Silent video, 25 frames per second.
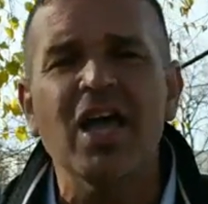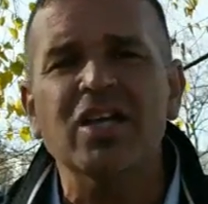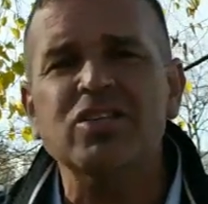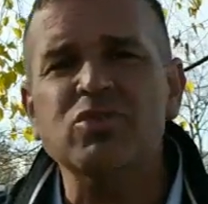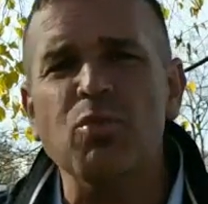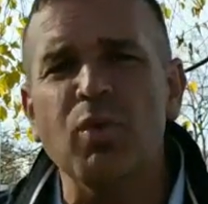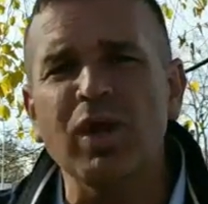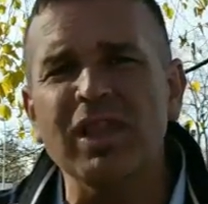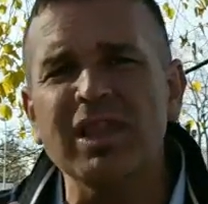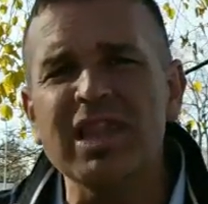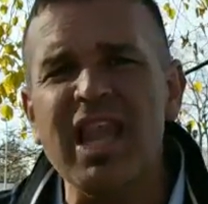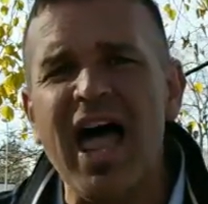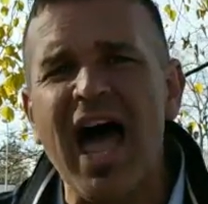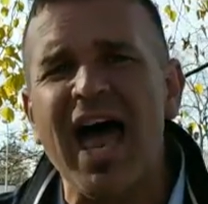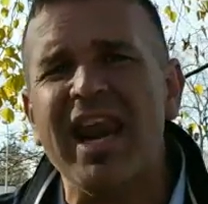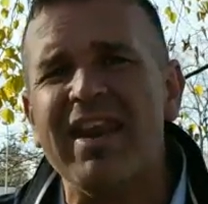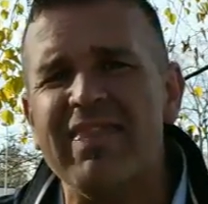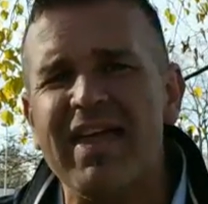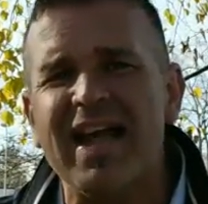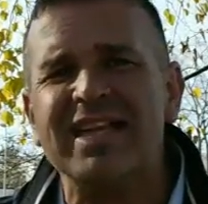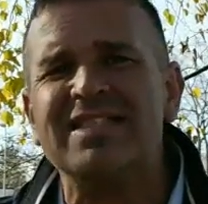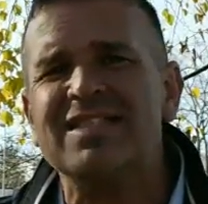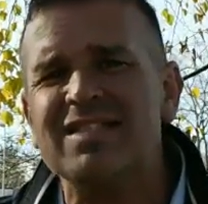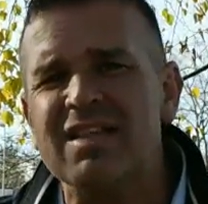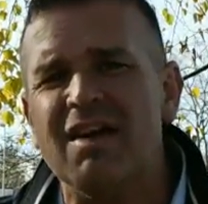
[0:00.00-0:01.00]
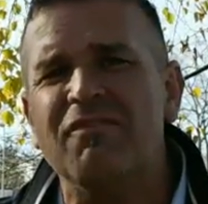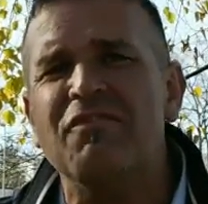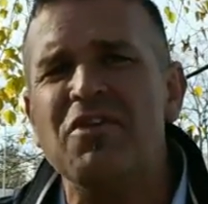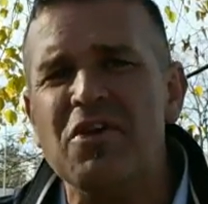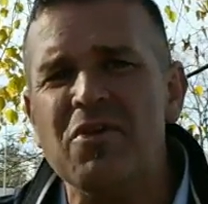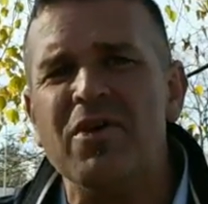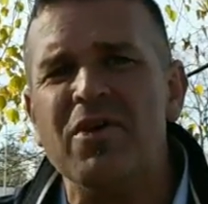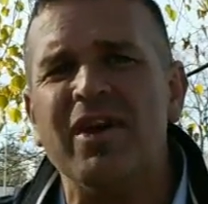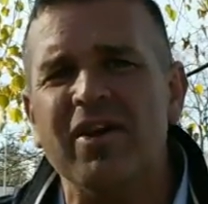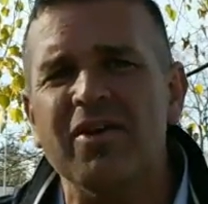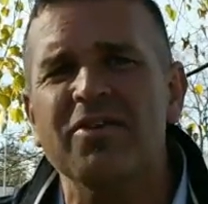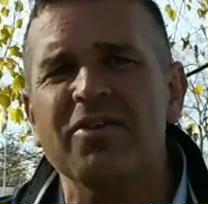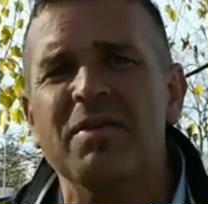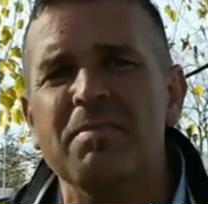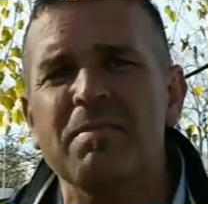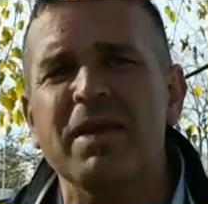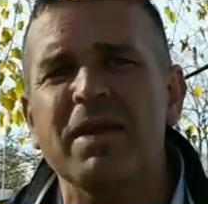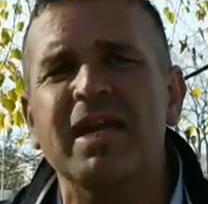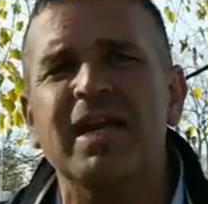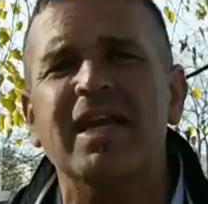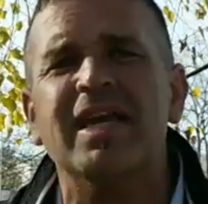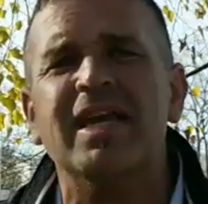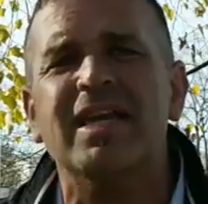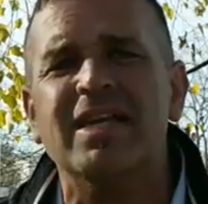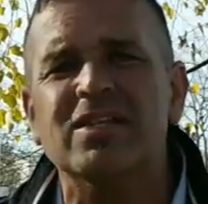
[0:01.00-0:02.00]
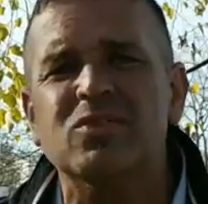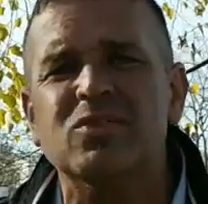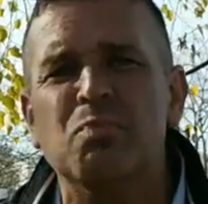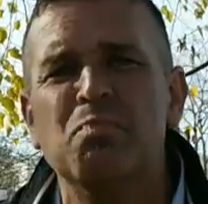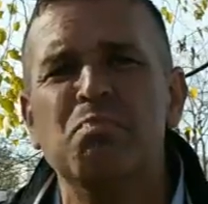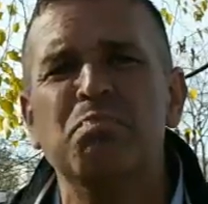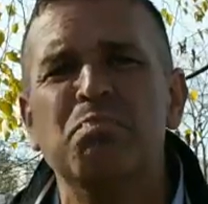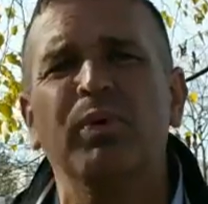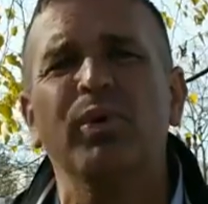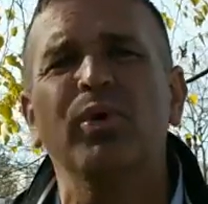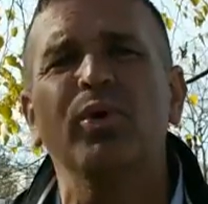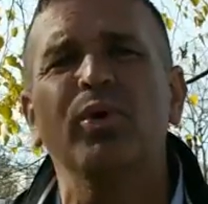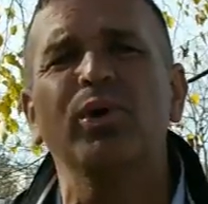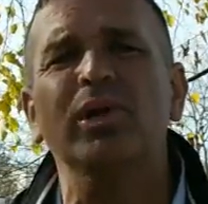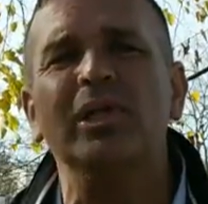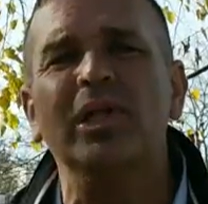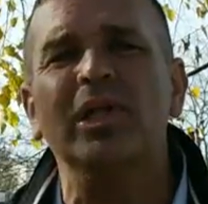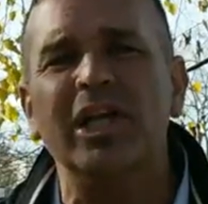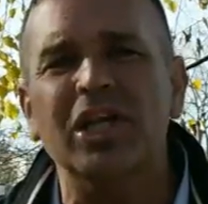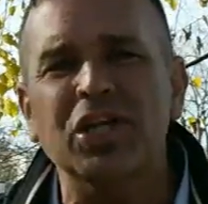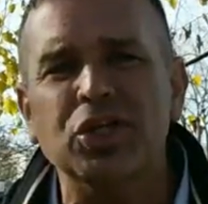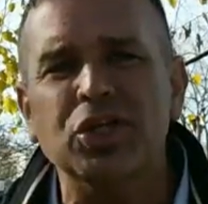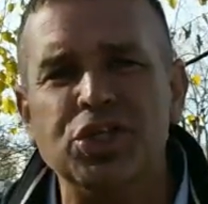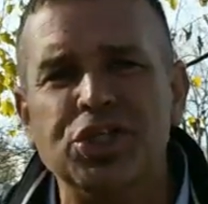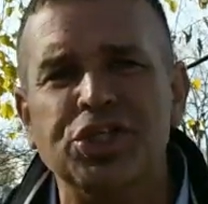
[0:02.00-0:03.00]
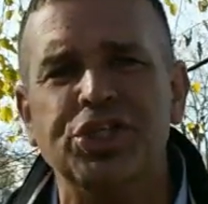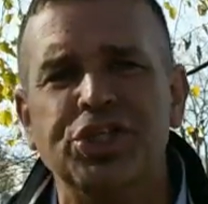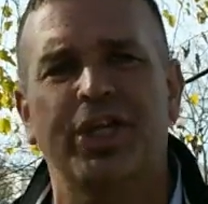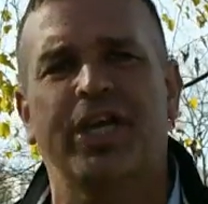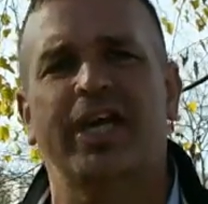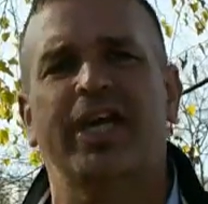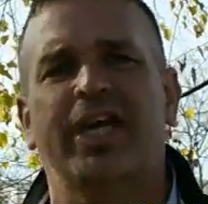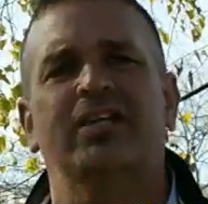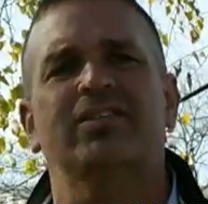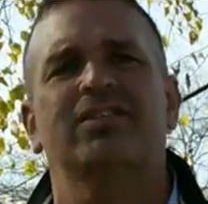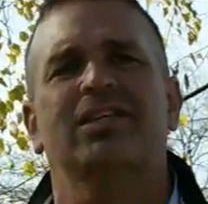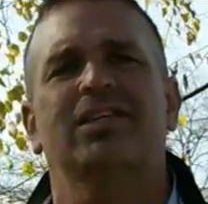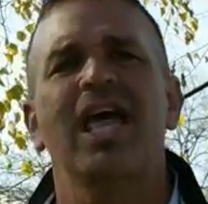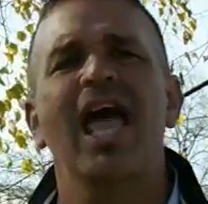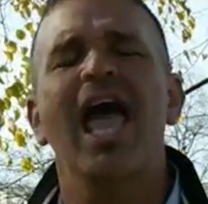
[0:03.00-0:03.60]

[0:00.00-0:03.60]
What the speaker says: So a lot of that stuff you hear in the media is bullshit.